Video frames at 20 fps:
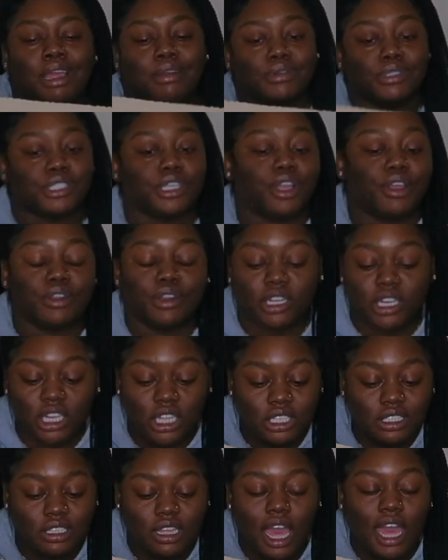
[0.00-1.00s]
not returning
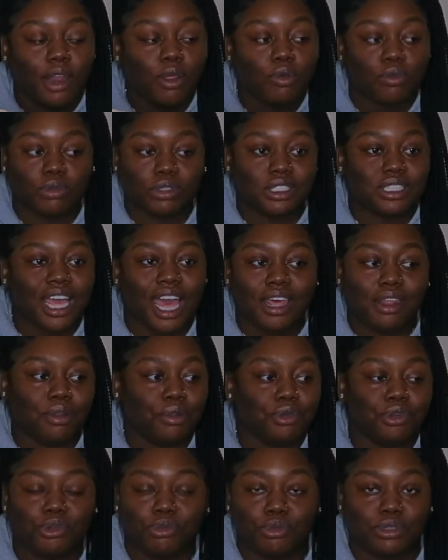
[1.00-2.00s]
these. I
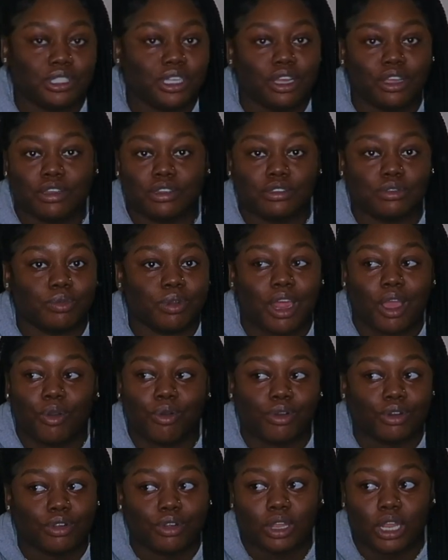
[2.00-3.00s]
don't do returns when I
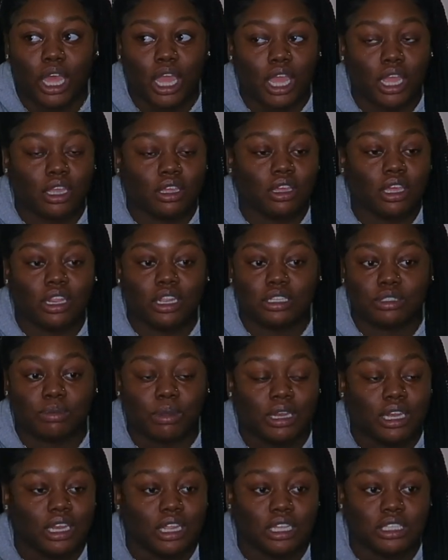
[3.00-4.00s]
order online. It is
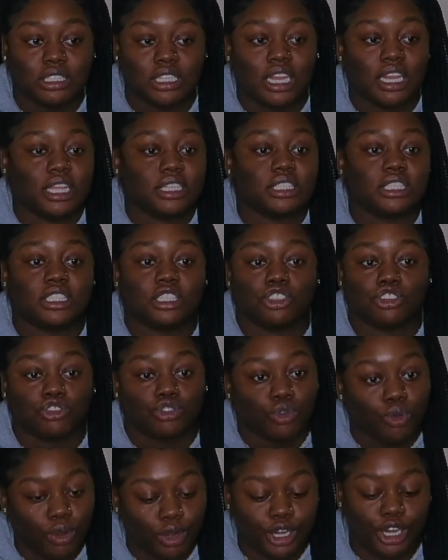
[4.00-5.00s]
what it is, unless it's a
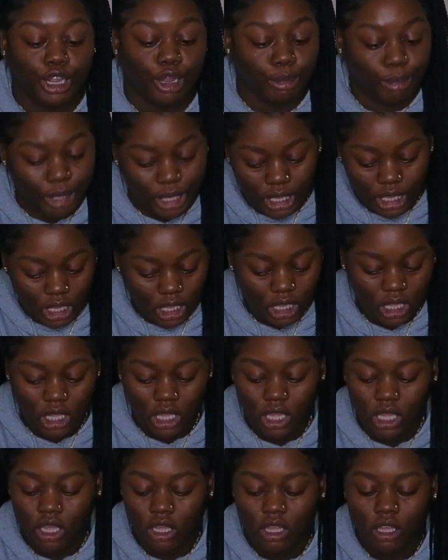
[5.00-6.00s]
store near me.
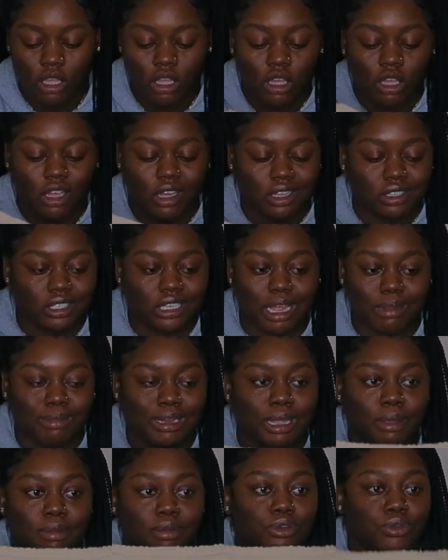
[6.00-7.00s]
Because yeah, I'm
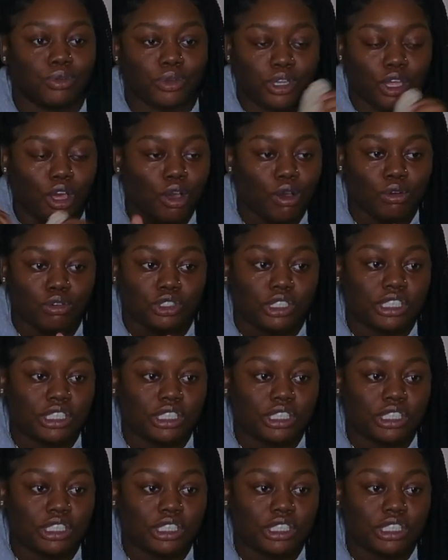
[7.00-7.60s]
not doing the whole